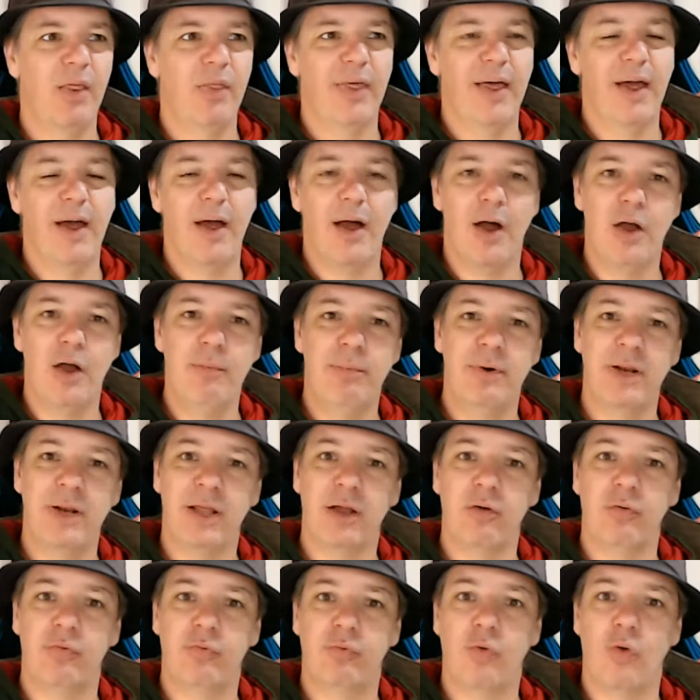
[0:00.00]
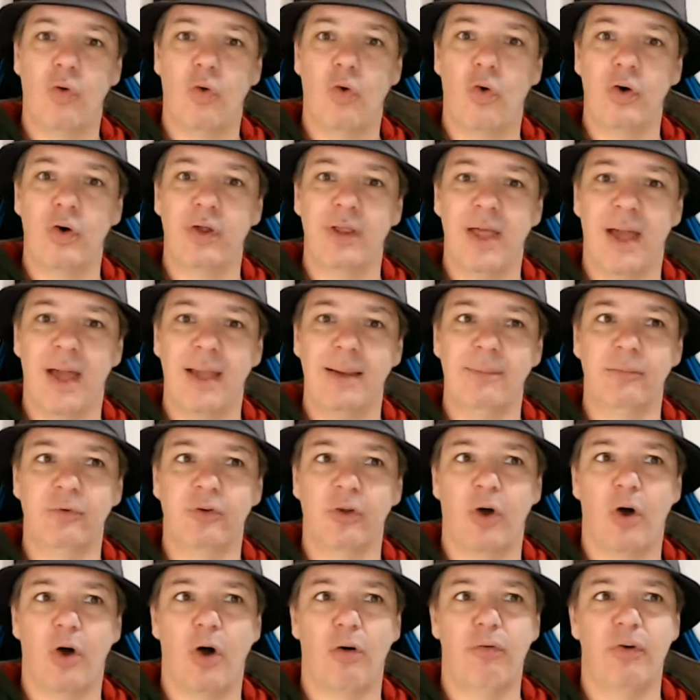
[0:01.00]
their opening 4
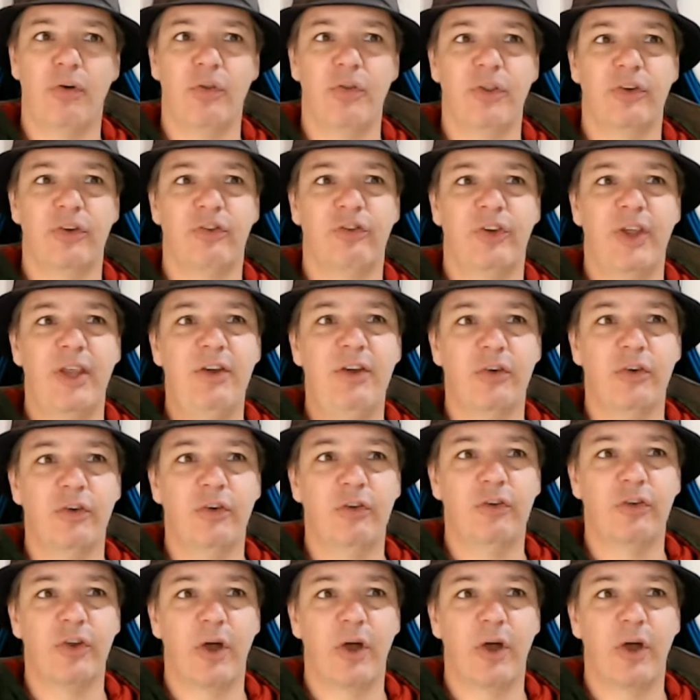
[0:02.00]
games of the season.